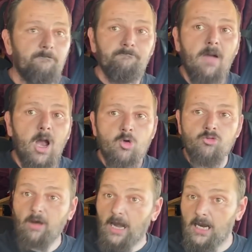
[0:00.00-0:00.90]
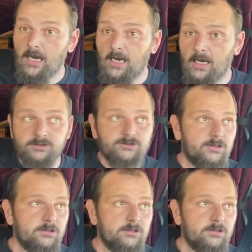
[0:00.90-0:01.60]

Morons.